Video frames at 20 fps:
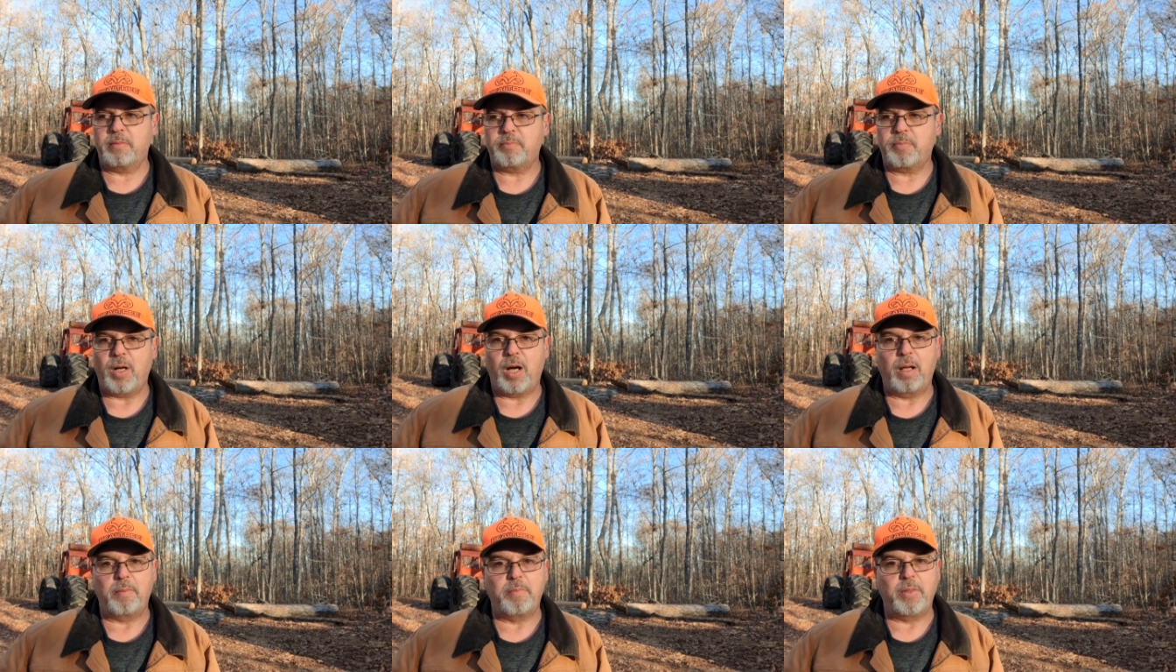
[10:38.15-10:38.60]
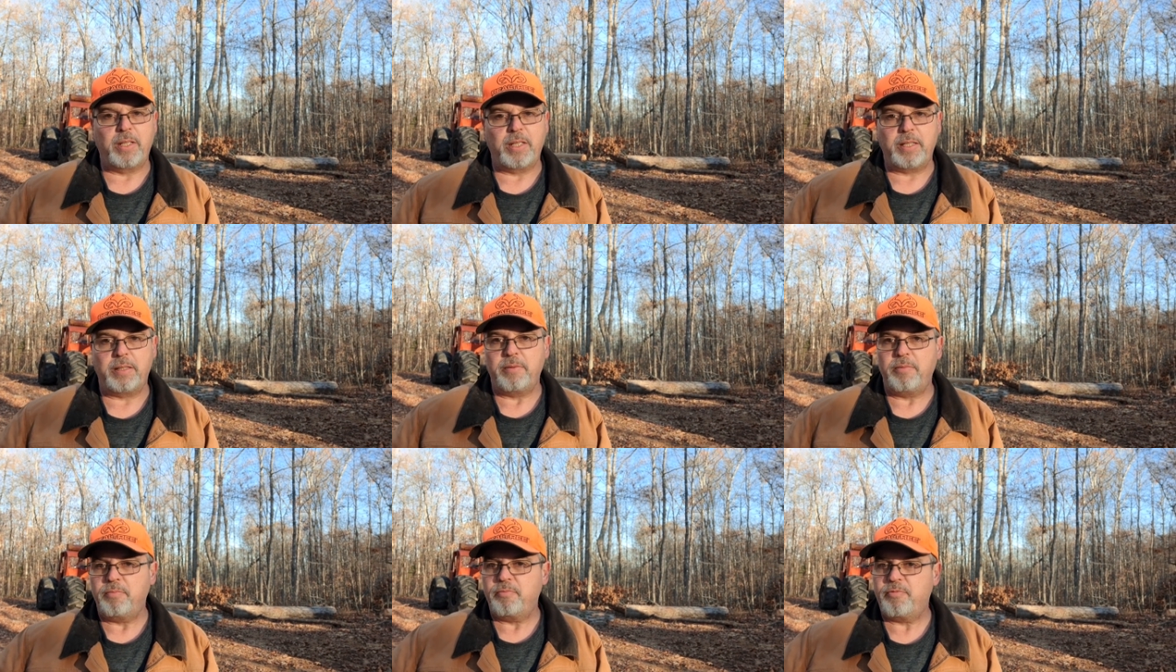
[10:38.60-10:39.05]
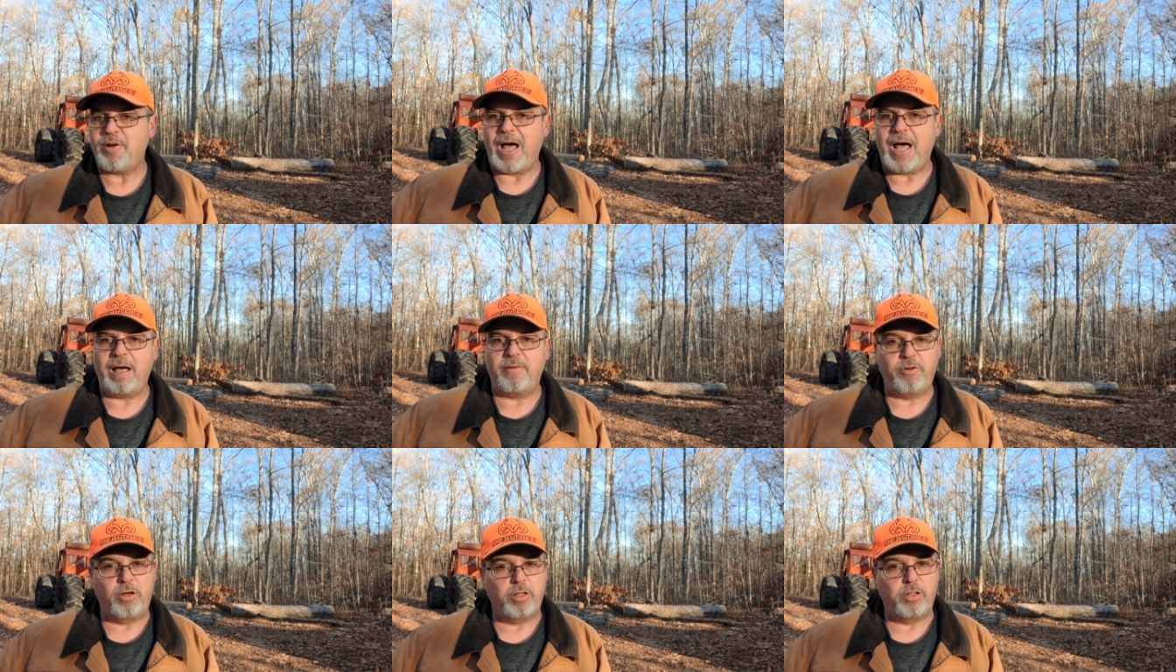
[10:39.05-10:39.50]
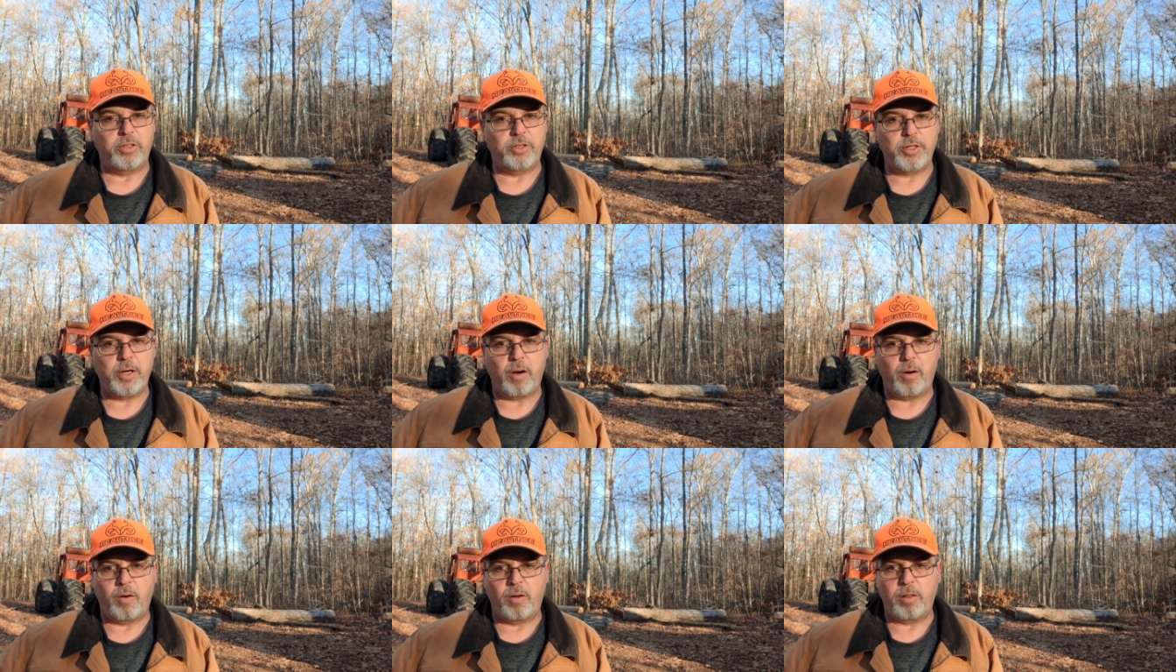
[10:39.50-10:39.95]
probably five hundred
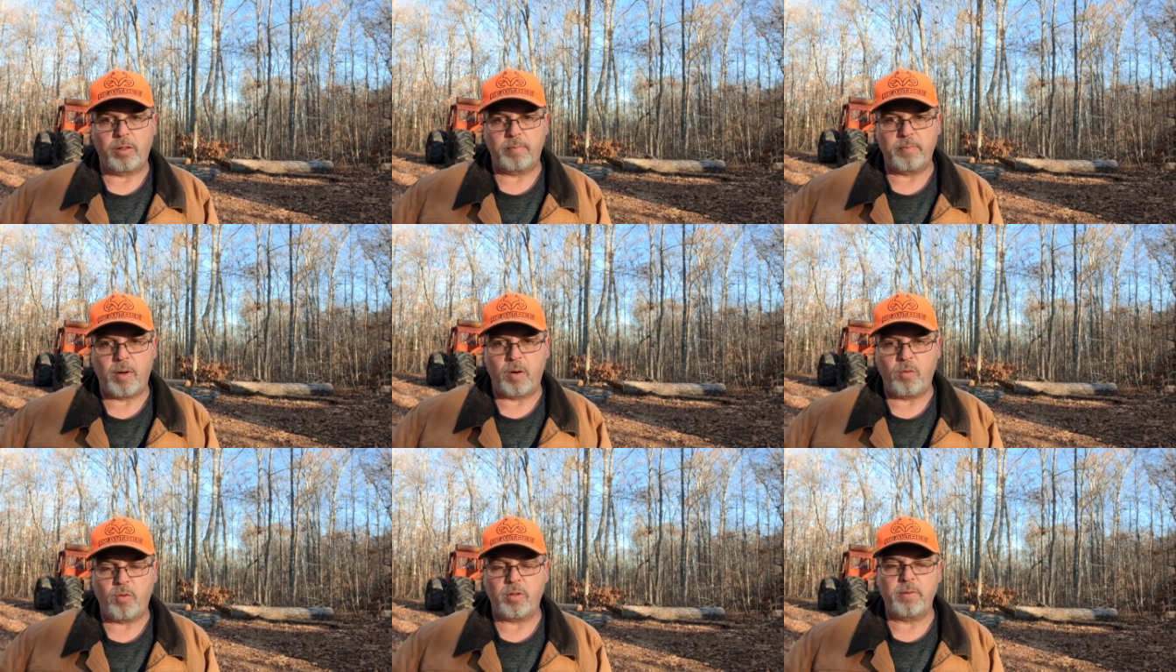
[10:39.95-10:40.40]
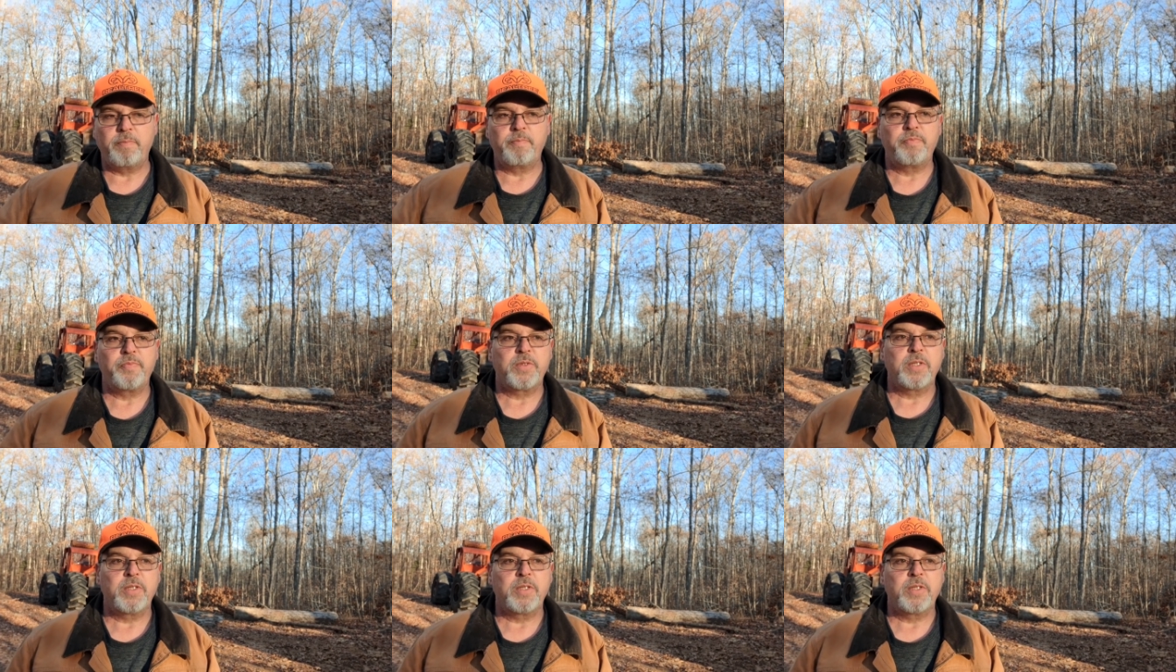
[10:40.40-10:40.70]
yards or more.